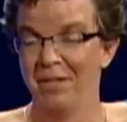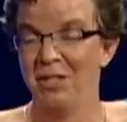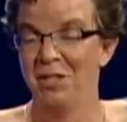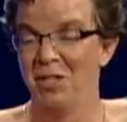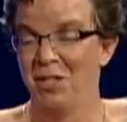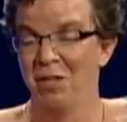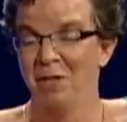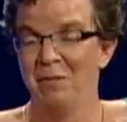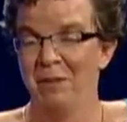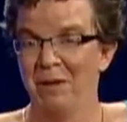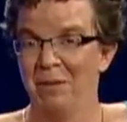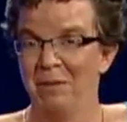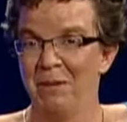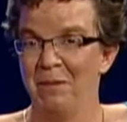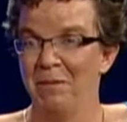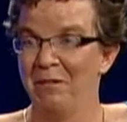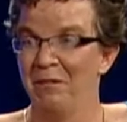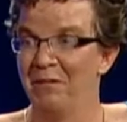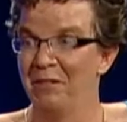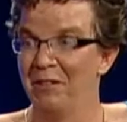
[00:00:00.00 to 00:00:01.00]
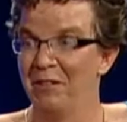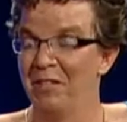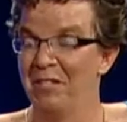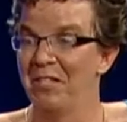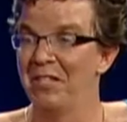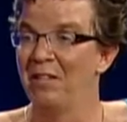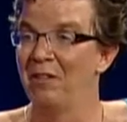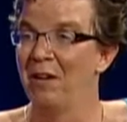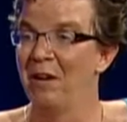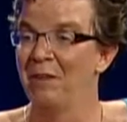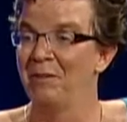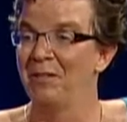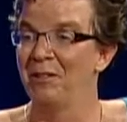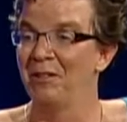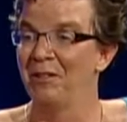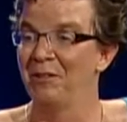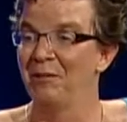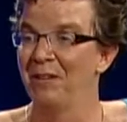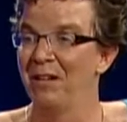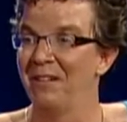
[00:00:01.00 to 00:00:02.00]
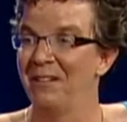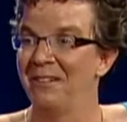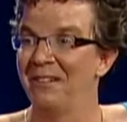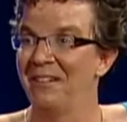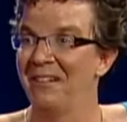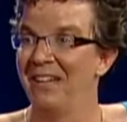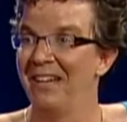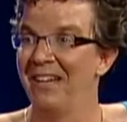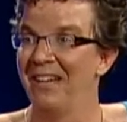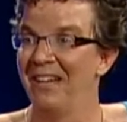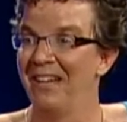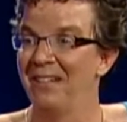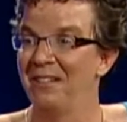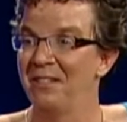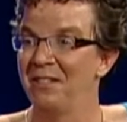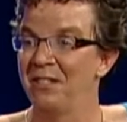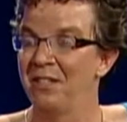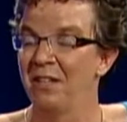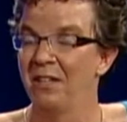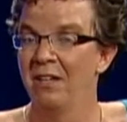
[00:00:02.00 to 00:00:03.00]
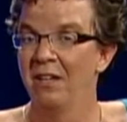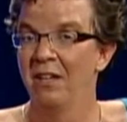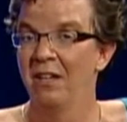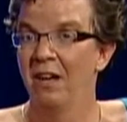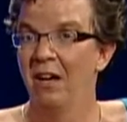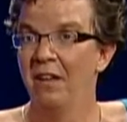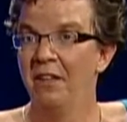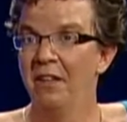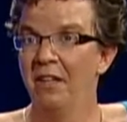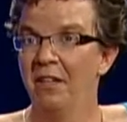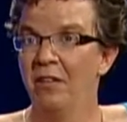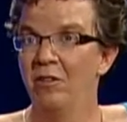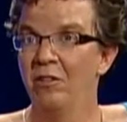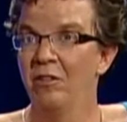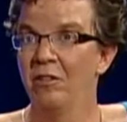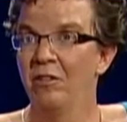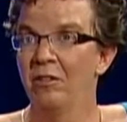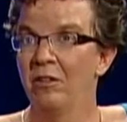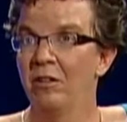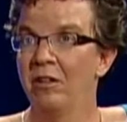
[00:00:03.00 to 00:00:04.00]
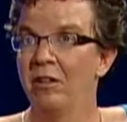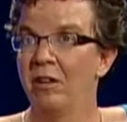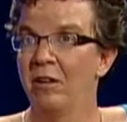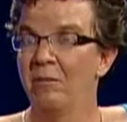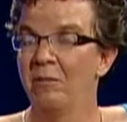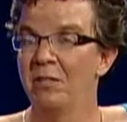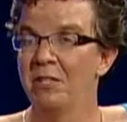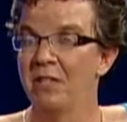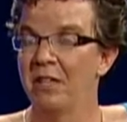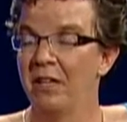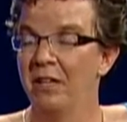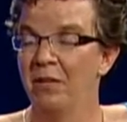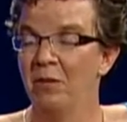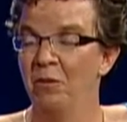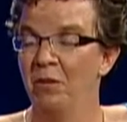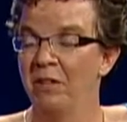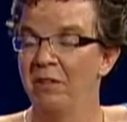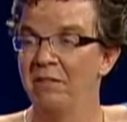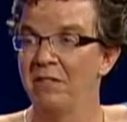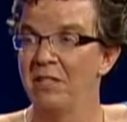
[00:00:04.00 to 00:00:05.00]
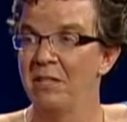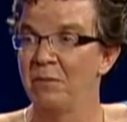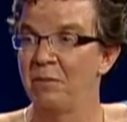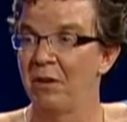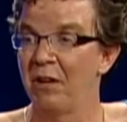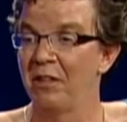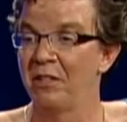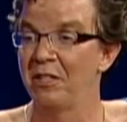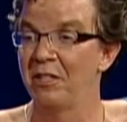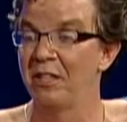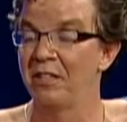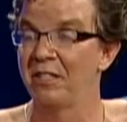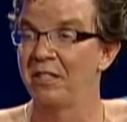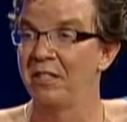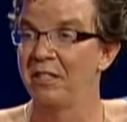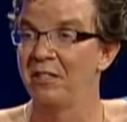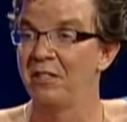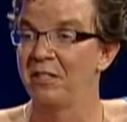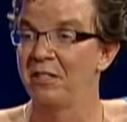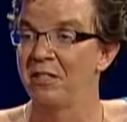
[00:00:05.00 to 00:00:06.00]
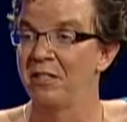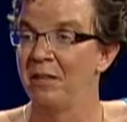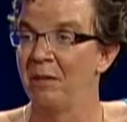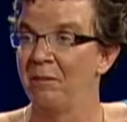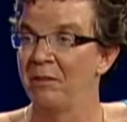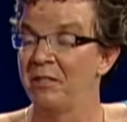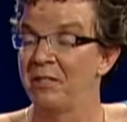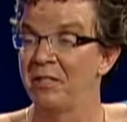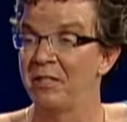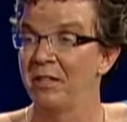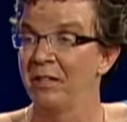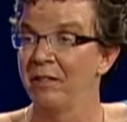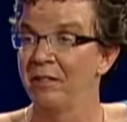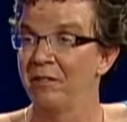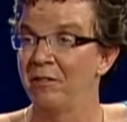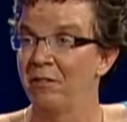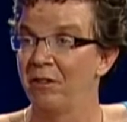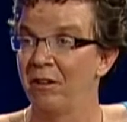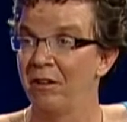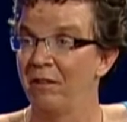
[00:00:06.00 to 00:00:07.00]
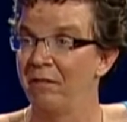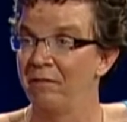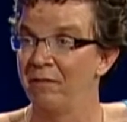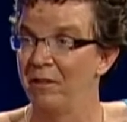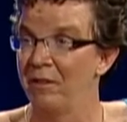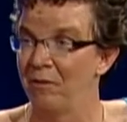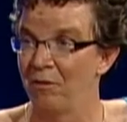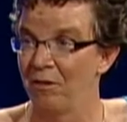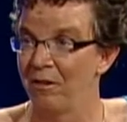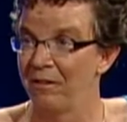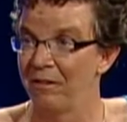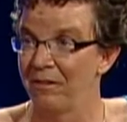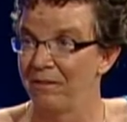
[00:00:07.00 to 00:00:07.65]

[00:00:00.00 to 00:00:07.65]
It should make people furious, and you're absolutely right. And I think you can look at almost any one of these projects and just dub it Solyndra of the North.